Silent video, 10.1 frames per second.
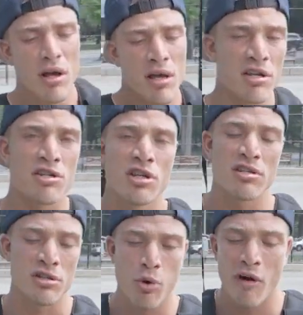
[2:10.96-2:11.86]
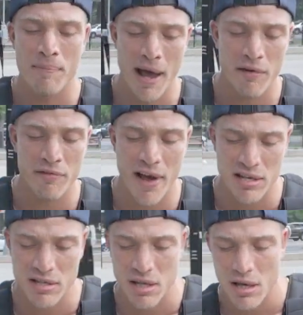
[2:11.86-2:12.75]
so this is just a 12 pound
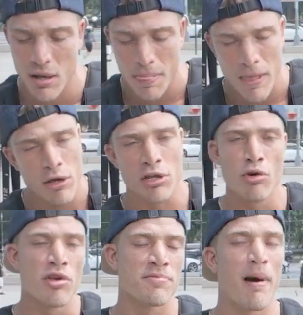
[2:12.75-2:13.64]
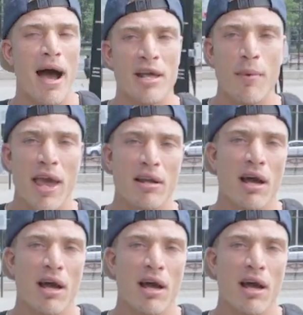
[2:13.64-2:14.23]
vest you do this body weight.